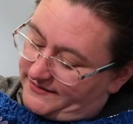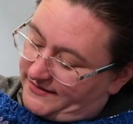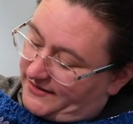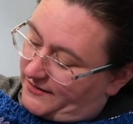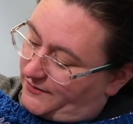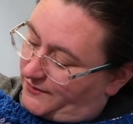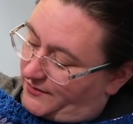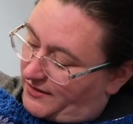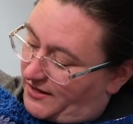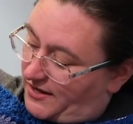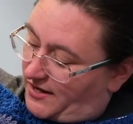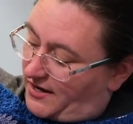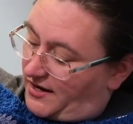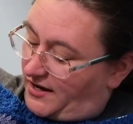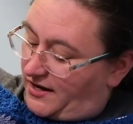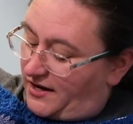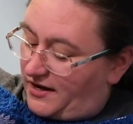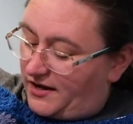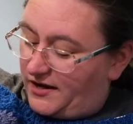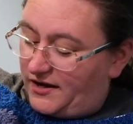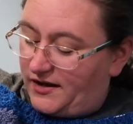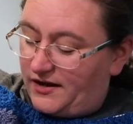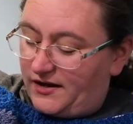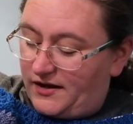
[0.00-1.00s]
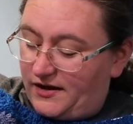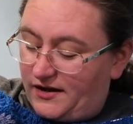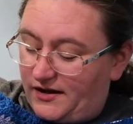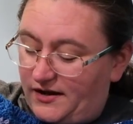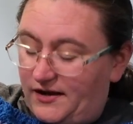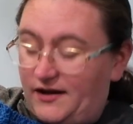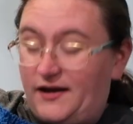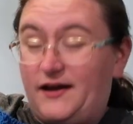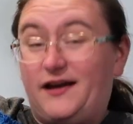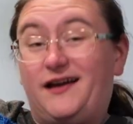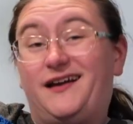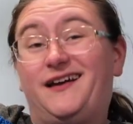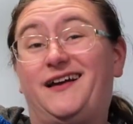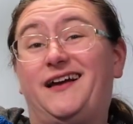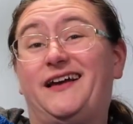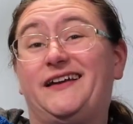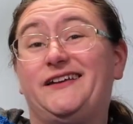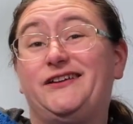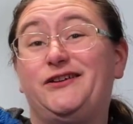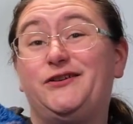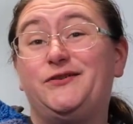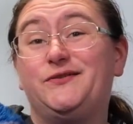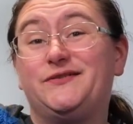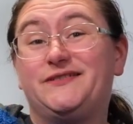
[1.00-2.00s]
Now I
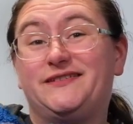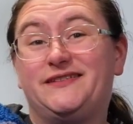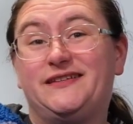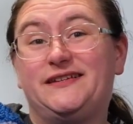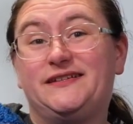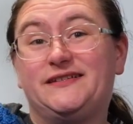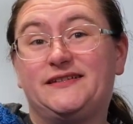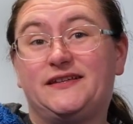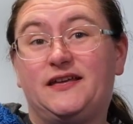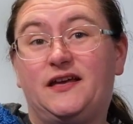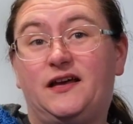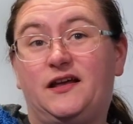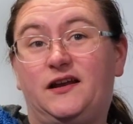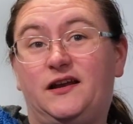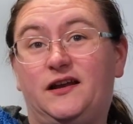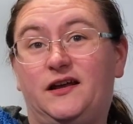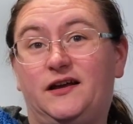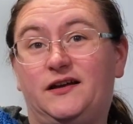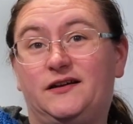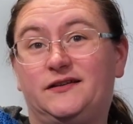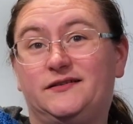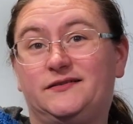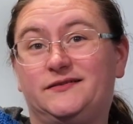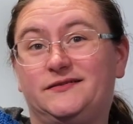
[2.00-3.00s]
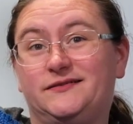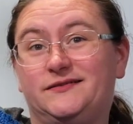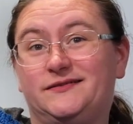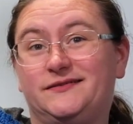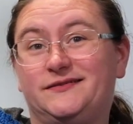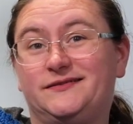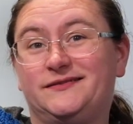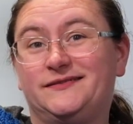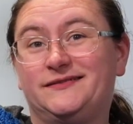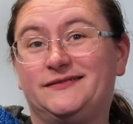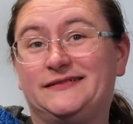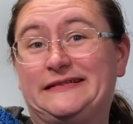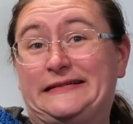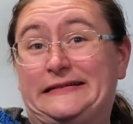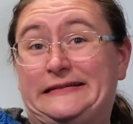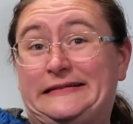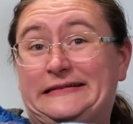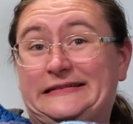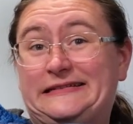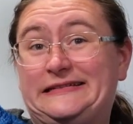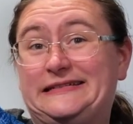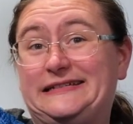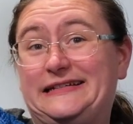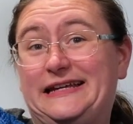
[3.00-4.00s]
used this colour
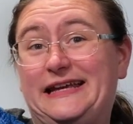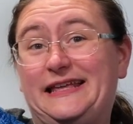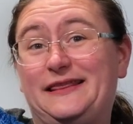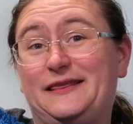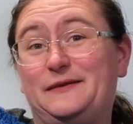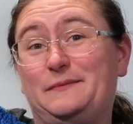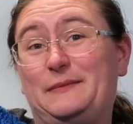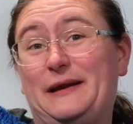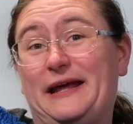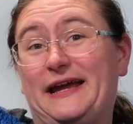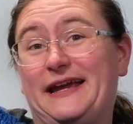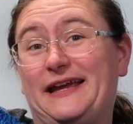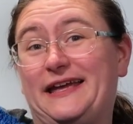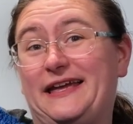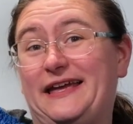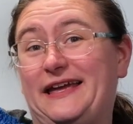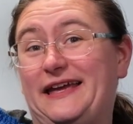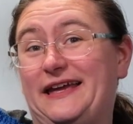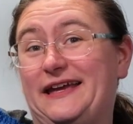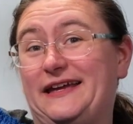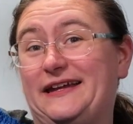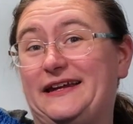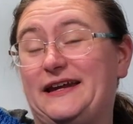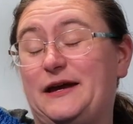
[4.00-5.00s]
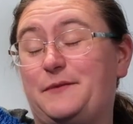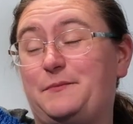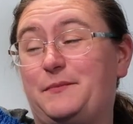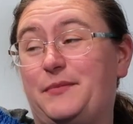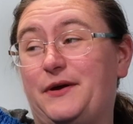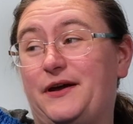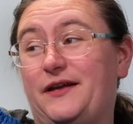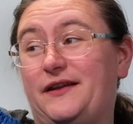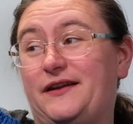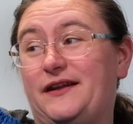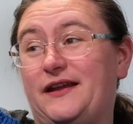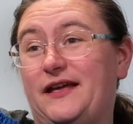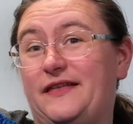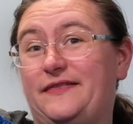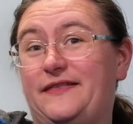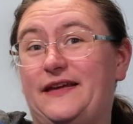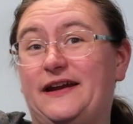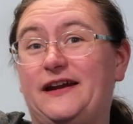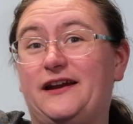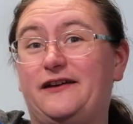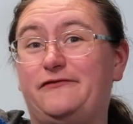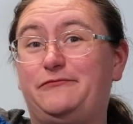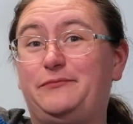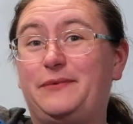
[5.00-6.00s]
in the blanket, but
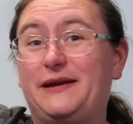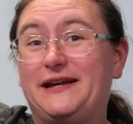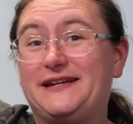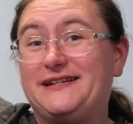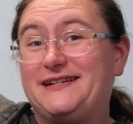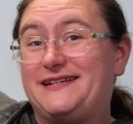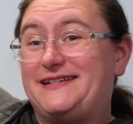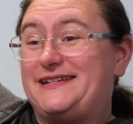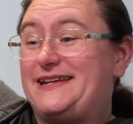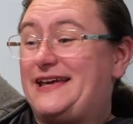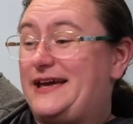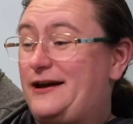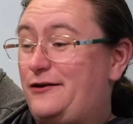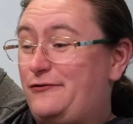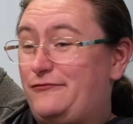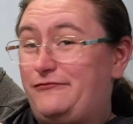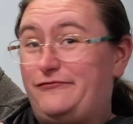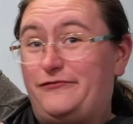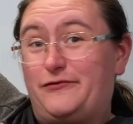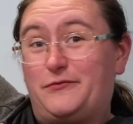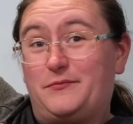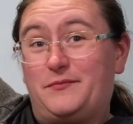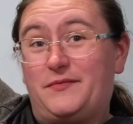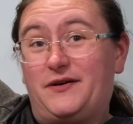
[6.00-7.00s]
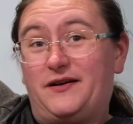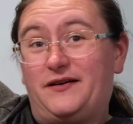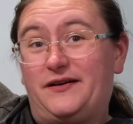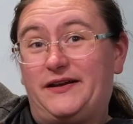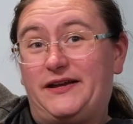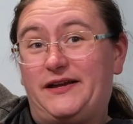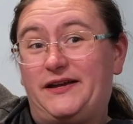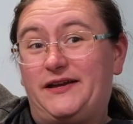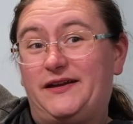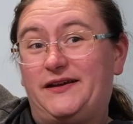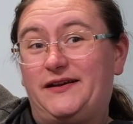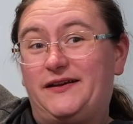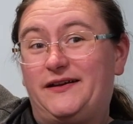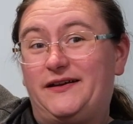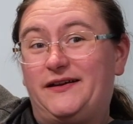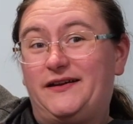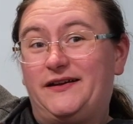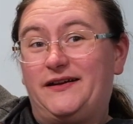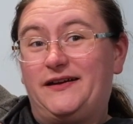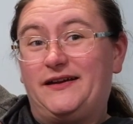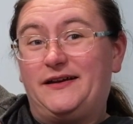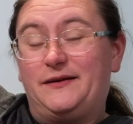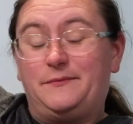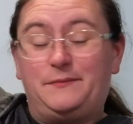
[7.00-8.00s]
then I've picked it out for my
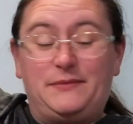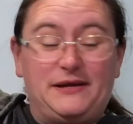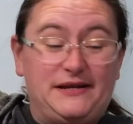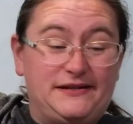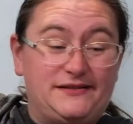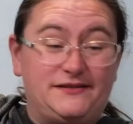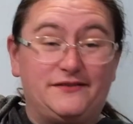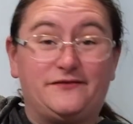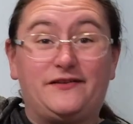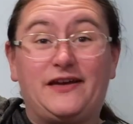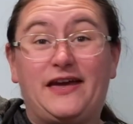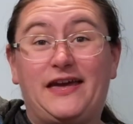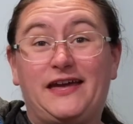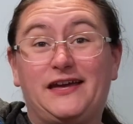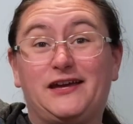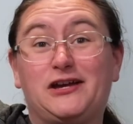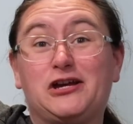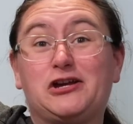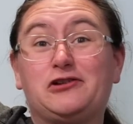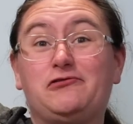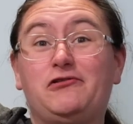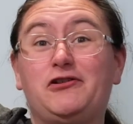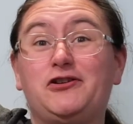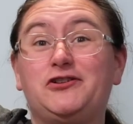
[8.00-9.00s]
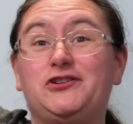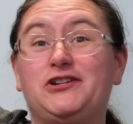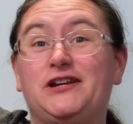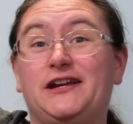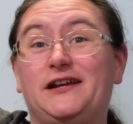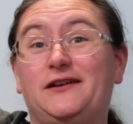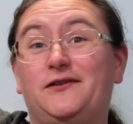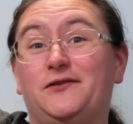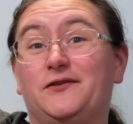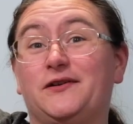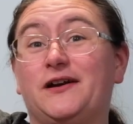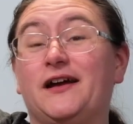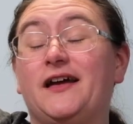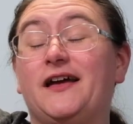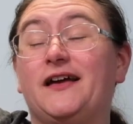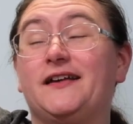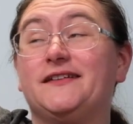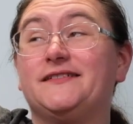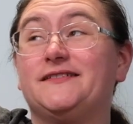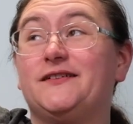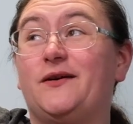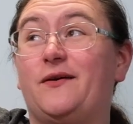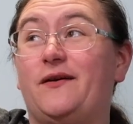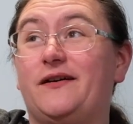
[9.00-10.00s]
piece of cake crochet along,
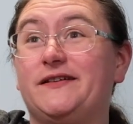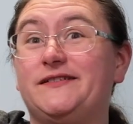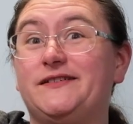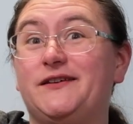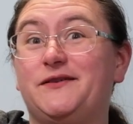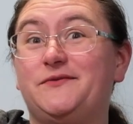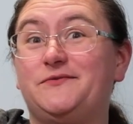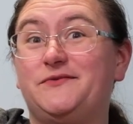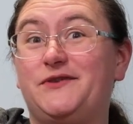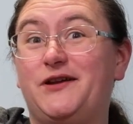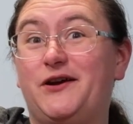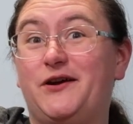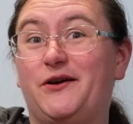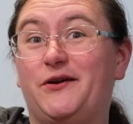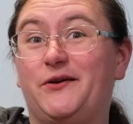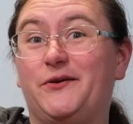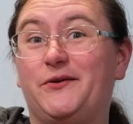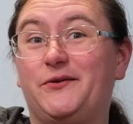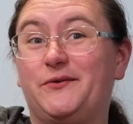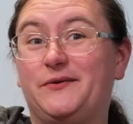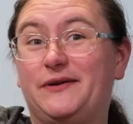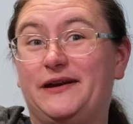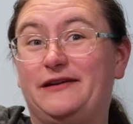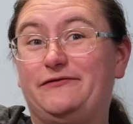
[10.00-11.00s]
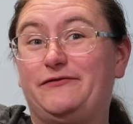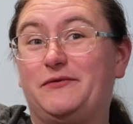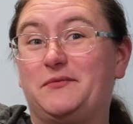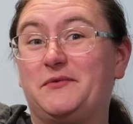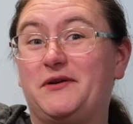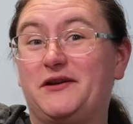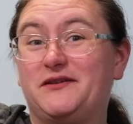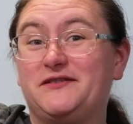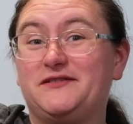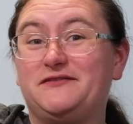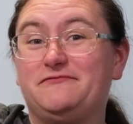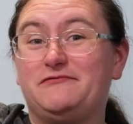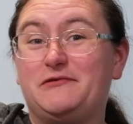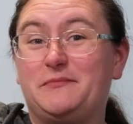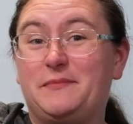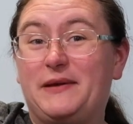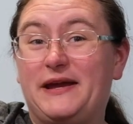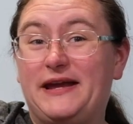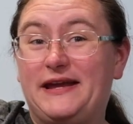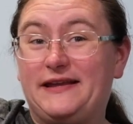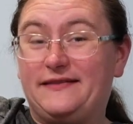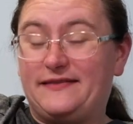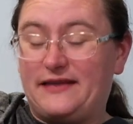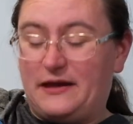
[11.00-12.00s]
so I don't know if I'm going to
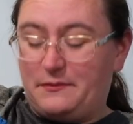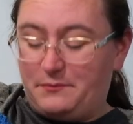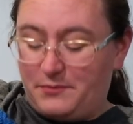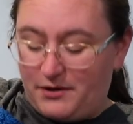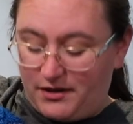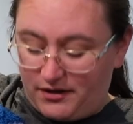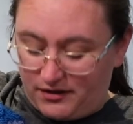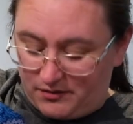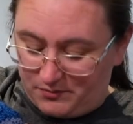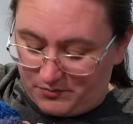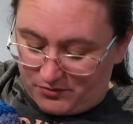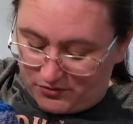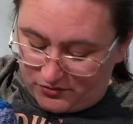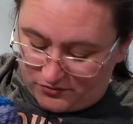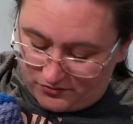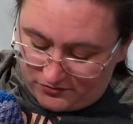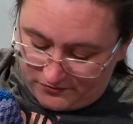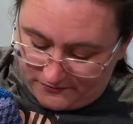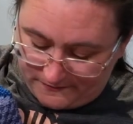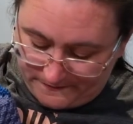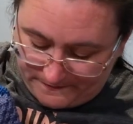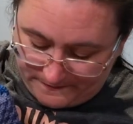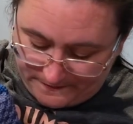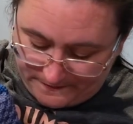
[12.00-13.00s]
repeat that purple